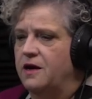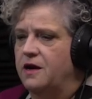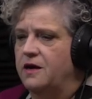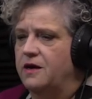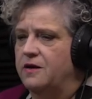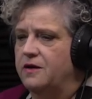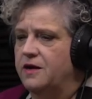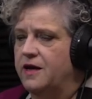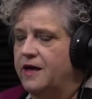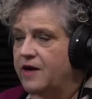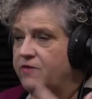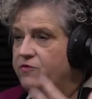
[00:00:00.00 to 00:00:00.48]

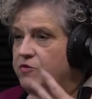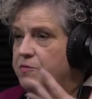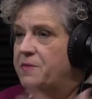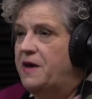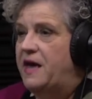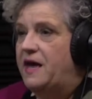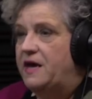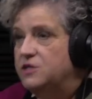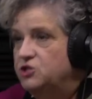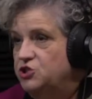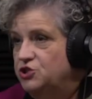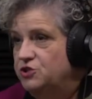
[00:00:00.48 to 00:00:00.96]
uh, have a
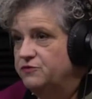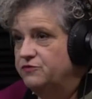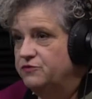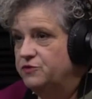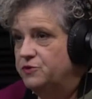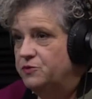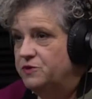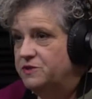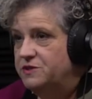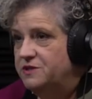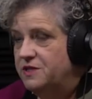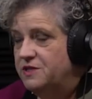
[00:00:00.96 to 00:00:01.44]
passion
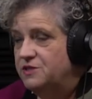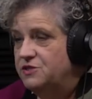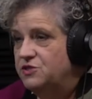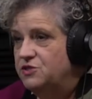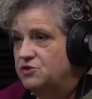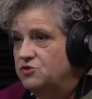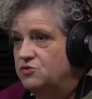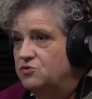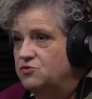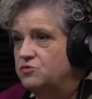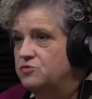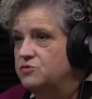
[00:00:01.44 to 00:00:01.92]
for what they
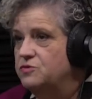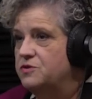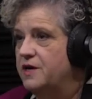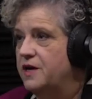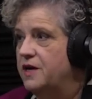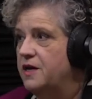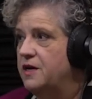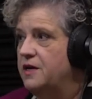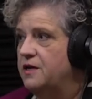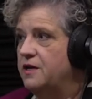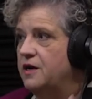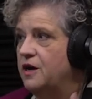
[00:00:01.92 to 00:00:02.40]
do.
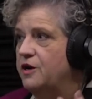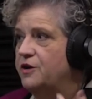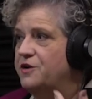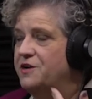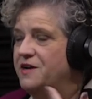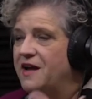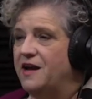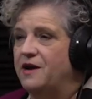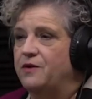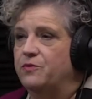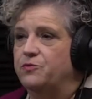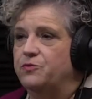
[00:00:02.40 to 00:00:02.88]
They are
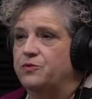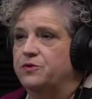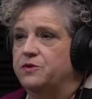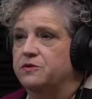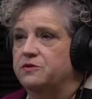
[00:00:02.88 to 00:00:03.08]
not